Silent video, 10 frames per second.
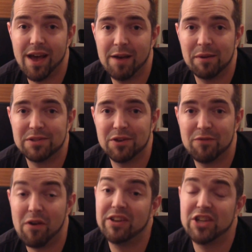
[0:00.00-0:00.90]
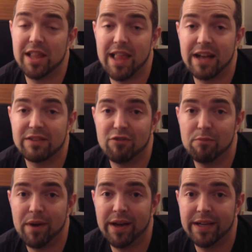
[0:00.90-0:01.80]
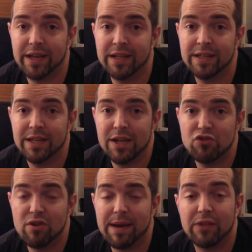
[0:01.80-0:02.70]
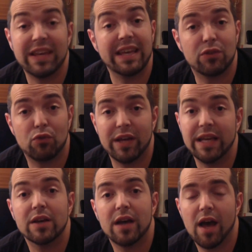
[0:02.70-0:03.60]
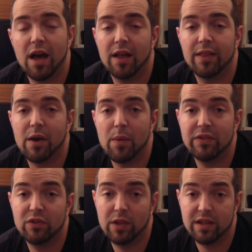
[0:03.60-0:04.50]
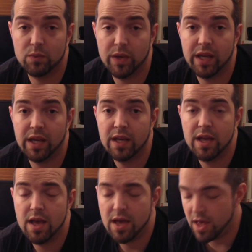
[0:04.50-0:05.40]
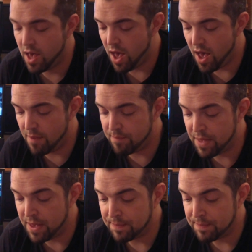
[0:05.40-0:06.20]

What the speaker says: I'm still very jet lagged from my trip out to E3 that I went to last week. But